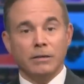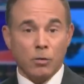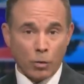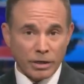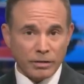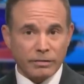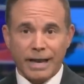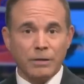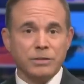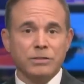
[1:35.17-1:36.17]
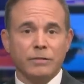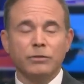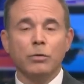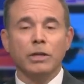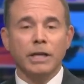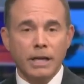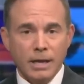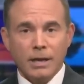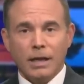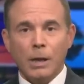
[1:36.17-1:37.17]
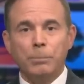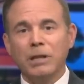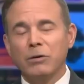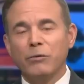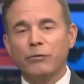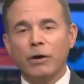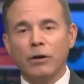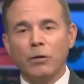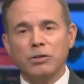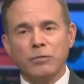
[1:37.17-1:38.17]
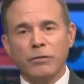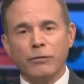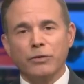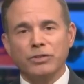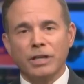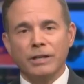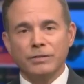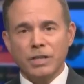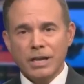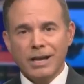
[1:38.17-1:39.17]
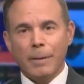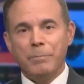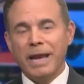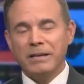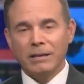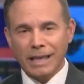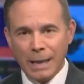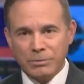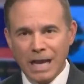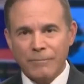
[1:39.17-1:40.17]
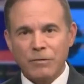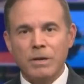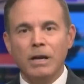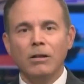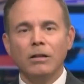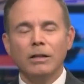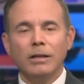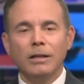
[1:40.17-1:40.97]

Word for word: According to thousands of newly uploaded photos from the first son's abandoned laptop from hell,